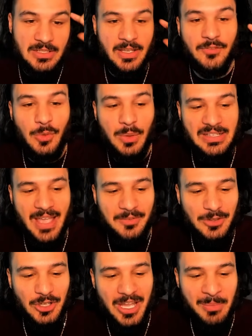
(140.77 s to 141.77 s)
if you want to
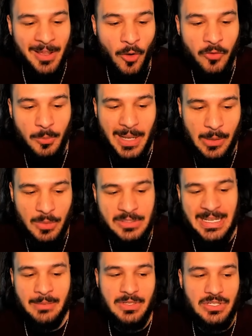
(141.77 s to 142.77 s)
have a look at my overpower
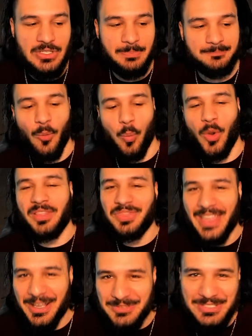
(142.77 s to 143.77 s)
damage,
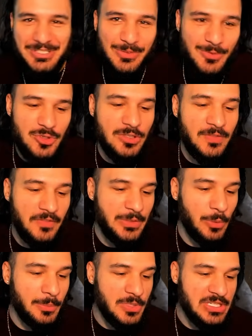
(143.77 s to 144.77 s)

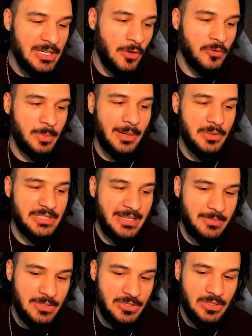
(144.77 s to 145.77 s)
1,251% overpower
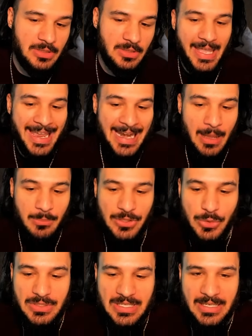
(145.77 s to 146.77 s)
damage, and I'm
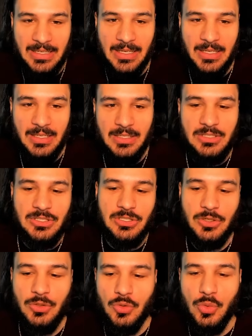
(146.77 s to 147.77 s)
using
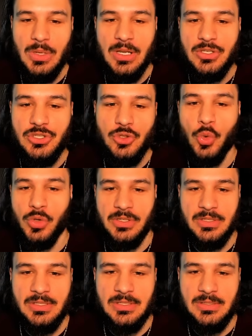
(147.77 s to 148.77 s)
2
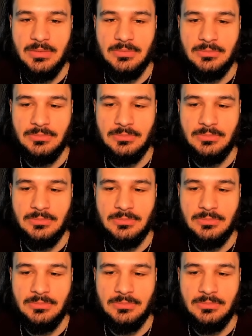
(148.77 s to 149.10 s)
swords.